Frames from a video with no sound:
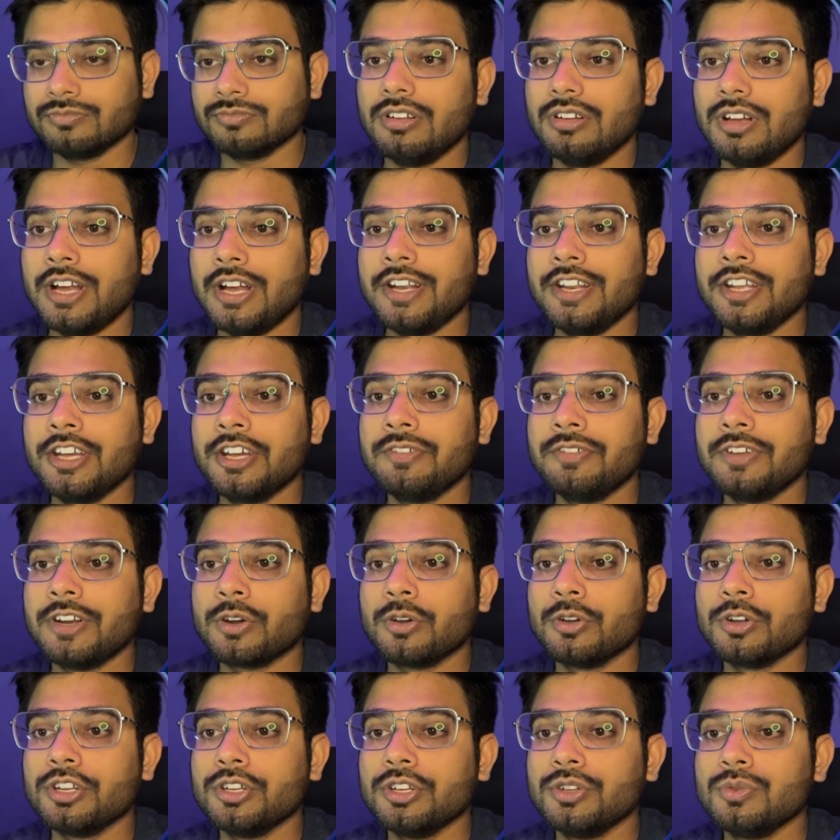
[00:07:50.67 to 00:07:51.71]
And here we are
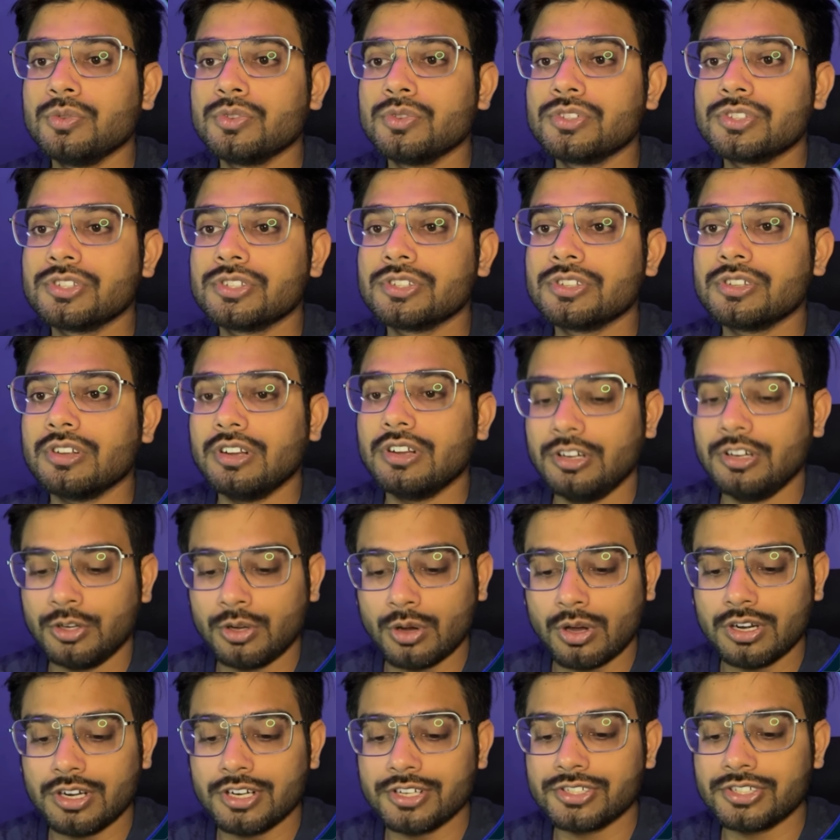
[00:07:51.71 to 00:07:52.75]
going to use
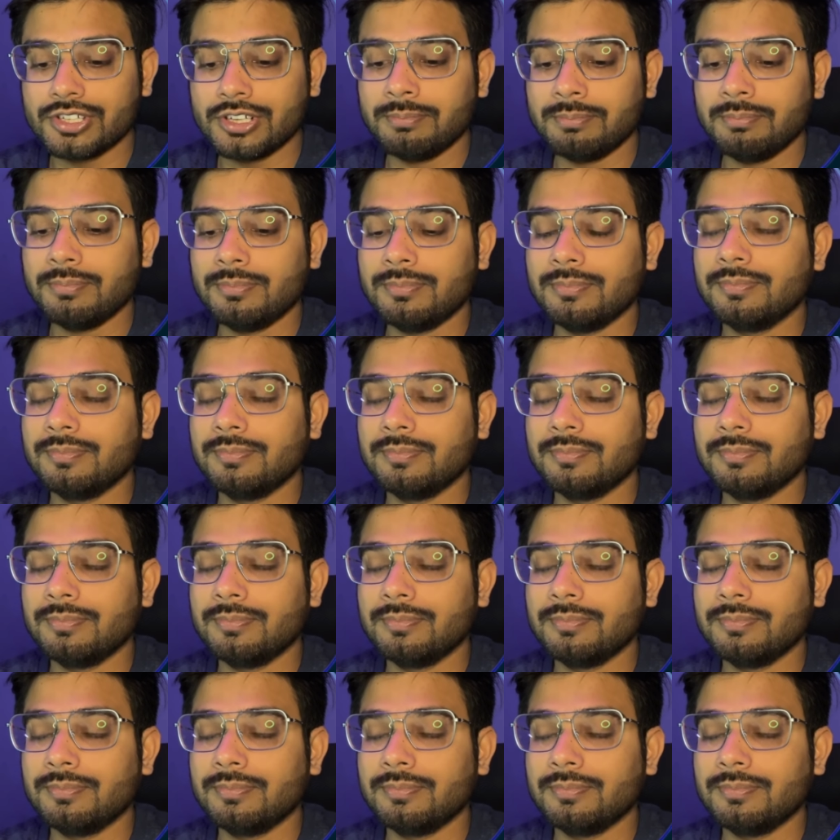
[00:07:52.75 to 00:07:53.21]
$sum,